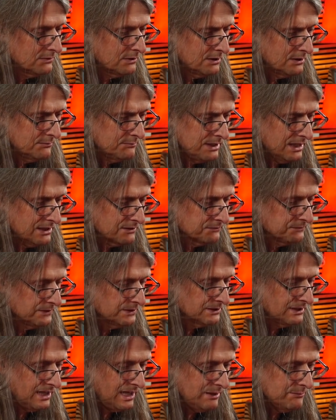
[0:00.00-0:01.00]
Making a
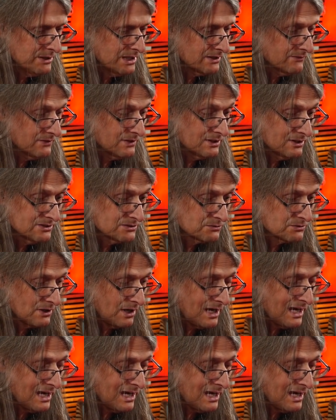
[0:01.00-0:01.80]
fun game out of it is.